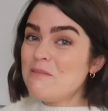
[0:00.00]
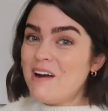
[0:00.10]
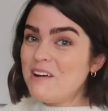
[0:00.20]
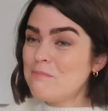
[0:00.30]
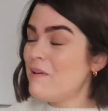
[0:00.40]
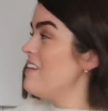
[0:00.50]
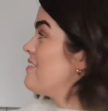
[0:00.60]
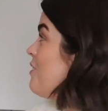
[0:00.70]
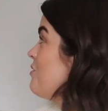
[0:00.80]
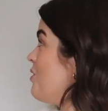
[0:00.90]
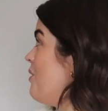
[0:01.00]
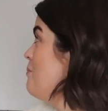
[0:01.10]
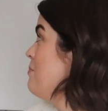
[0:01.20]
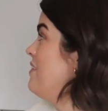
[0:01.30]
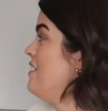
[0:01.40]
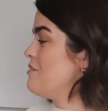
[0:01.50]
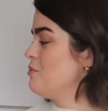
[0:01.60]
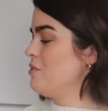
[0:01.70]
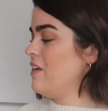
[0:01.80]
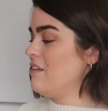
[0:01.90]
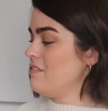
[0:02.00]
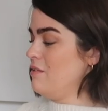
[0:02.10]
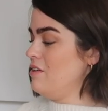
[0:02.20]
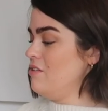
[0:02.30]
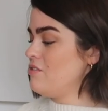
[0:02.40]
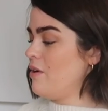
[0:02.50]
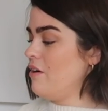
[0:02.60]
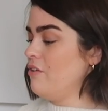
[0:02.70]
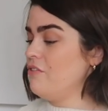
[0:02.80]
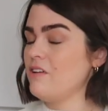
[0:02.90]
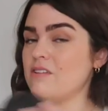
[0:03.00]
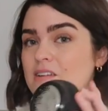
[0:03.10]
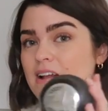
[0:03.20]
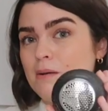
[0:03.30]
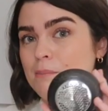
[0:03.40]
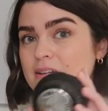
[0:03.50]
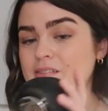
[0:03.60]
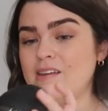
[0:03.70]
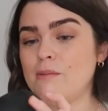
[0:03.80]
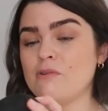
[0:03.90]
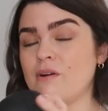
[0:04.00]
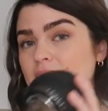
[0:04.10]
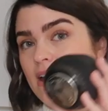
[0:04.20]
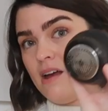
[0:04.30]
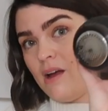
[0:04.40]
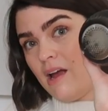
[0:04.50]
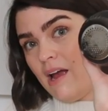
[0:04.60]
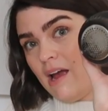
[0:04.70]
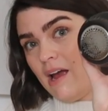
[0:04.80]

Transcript: of random bits on top, but these are all things that we use quite often. So like my steamery,